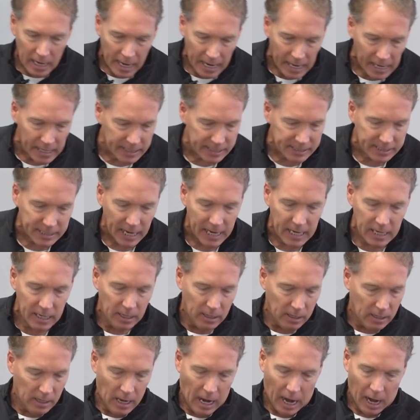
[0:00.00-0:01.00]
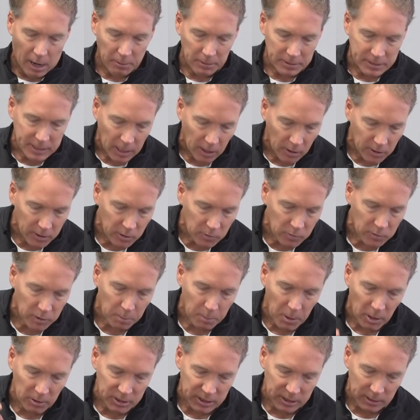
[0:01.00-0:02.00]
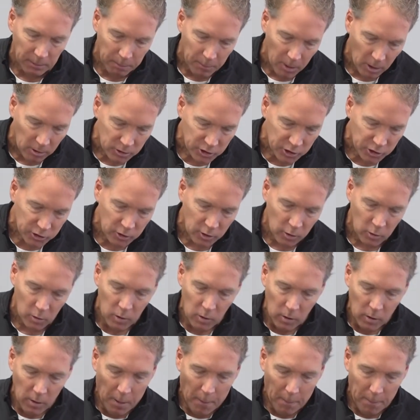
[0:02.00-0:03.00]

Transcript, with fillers: It is a, I will tell you, the most emotional,